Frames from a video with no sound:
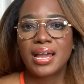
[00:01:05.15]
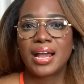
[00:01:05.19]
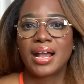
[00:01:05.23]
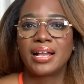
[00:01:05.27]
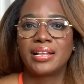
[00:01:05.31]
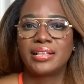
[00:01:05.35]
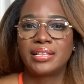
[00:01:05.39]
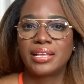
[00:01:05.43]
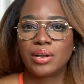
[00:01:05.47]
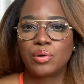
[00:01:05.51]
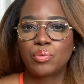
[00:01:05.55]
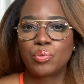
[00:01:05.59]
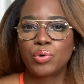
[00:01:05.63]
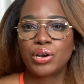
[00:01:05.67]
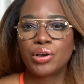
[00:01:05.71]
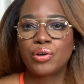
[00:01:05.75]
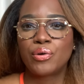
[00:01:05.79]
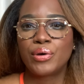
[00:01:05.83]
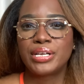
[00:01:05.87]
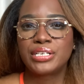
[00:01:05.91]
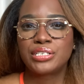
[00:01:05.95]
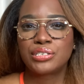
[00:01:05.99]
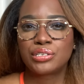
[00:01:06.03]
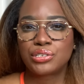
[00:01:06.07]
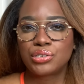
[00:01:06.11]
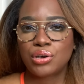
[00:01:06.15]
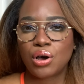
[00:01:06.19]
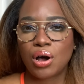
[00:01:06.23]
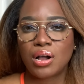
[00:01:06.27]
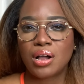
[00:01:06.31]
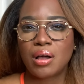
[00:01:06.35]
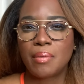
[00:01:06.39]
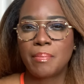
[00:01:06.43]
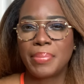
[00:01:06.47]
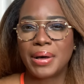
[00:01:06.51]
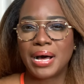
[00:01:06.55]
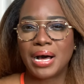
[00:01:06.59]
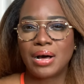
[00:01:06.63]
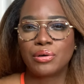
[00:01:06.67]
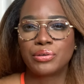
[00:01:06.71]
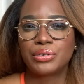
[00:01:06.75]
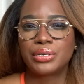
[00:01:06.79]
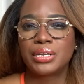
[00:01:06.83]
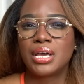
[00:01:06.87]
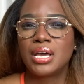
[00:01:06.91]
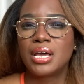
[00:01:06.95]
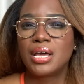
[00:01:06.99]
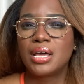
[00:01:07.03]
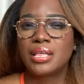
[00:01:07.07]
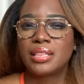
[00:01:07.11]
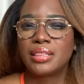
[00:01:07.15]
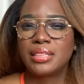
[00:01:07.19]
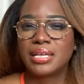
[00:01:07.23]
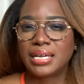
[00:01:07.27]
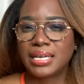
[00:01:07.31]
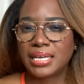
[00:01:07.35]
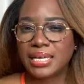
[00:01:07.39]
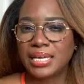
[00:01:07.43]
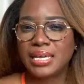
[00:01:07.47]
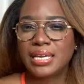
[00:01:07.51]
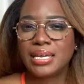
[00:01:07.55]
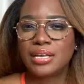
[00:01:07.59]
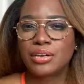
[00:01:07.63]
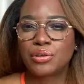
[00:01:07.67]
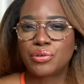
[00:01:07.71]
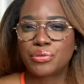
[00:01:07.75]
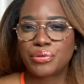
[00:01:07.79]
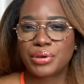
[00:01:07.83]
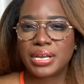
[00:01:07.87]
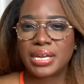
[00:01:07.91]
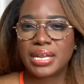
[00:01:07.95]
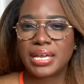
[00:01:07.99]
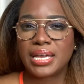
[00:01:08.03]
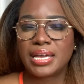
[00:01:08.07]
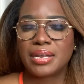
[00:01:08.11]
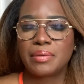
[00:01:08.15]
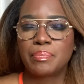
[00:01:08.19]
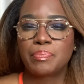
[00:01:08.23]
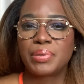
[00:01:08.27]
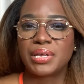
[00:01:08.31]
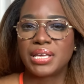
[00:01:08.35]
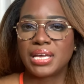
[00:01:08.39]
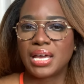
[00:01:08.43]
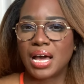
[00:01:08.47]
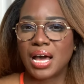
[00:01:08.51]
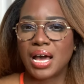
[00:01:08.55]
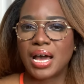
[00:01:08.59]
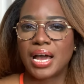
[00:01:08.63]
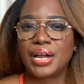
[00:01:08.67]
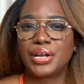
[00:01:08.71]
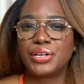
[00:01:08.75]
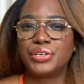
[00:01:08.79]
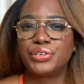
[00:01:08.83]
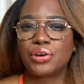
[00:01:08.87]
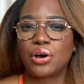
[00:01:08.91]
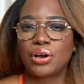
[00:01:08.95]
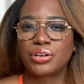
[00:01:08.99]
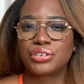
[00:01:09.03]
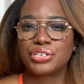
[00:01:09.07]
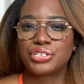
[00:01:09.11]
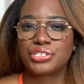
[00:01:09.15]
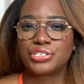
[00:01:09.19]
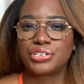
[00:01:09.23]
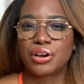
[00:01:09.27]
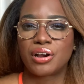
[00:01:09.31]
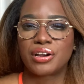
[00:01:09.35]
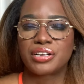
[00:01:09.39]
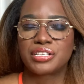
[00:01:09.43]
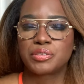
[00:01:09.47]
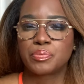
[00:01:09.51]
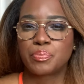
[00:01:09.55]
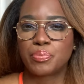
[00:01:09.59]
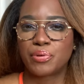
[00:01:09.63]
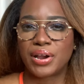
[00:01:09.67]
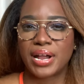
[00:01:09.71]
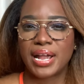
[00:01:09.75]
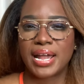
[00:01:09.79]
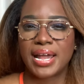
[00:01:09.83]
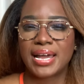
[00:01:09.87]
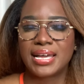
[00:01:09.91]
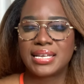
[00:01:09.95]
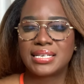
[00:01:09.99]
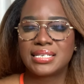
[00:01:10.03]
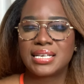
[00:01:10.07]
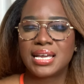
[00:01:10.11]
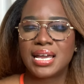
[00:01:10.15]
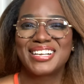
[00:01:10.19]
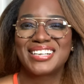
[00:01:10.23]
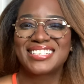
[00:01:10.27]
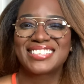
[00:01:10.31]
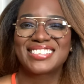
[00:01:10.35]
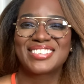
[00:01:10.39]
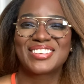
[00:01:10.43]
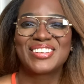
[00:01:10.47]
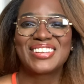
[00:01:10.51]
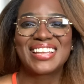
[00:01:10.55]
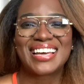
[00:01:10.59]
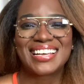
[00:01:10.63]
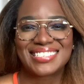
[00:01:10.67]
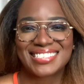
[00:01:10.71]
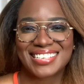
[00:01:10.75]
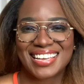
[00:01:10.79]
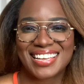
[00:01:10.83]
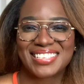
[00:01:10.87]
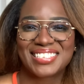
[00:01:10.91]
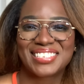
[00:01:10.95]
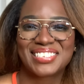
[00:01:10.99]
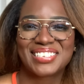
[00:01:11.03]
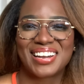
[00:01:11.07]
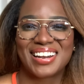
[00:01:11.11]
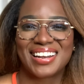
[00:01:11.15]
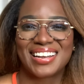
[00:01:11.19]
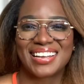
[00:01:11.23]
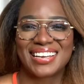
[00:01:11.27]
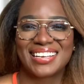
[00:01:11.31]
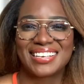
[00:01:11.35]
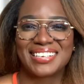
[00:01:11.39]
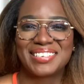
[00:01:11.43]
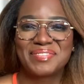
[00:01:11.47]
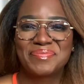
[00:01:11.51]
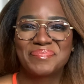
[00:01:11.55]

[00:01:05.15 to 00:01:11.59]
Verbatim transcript: And then we're going to talk about the key ingredient behind Doctor Jart's brand. So let's get started.